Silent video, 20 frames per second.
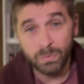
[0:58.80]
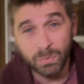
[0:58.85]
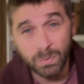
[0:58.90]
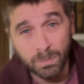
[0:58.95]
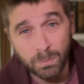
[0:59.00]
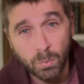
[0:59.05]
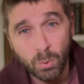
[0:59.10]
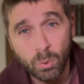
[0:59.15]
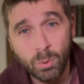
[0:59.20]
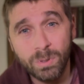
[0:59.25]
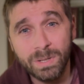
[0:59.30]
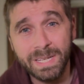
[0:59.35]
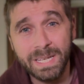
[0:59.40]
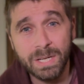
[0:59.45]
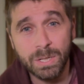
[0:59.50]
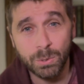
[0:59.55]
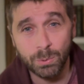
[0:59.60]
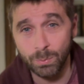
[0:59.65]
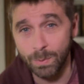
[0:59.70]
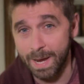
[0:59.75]
The
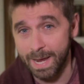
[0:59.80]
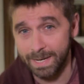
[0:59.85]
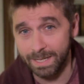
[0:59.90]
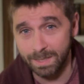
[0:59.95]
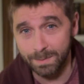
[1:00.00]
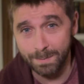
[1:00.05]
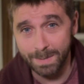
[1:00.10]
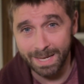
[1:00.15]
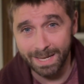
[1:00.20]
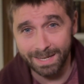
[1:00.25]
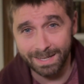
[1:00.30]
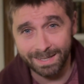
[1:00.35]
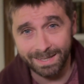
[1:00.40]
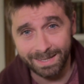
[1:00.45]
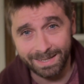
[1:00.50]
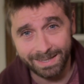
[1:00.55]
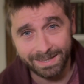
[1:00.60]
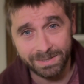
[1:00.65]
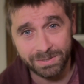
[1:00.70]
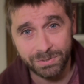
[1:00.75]
morally erratic man
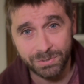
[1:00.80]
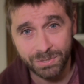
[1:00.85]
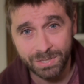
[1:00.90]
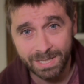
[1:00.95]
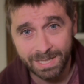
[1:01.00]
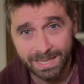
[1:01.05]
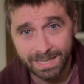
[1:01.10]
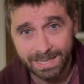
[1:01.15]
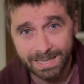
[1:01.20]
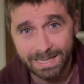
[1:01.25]
is